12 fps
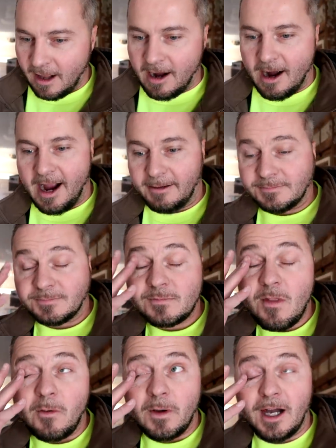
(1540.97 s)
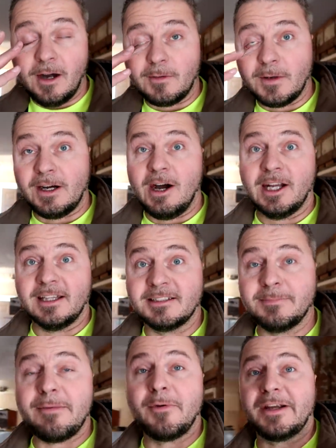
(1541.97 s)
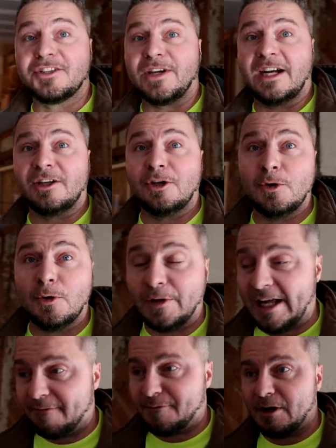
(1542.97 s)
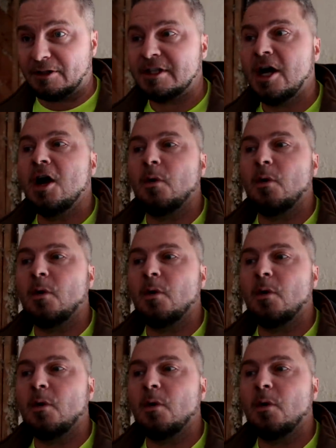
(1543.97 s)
All right, well, regardless, maybe we can try to Google that first.